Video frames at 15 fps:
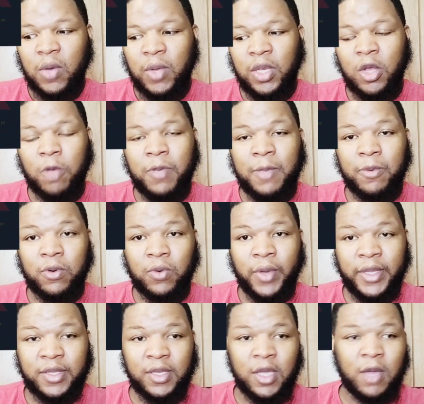You know, people
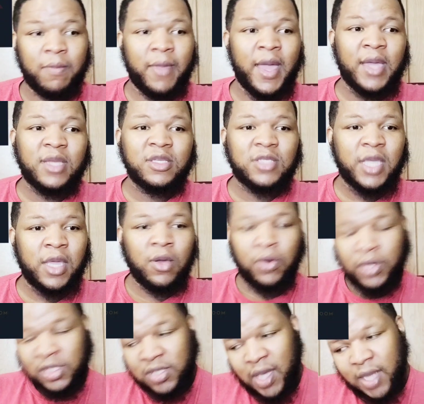quick to come back and say,
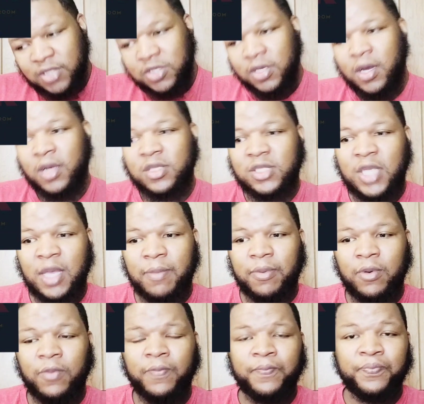oh, this guy took our
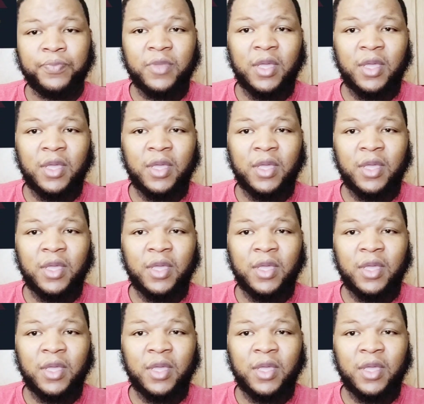sample.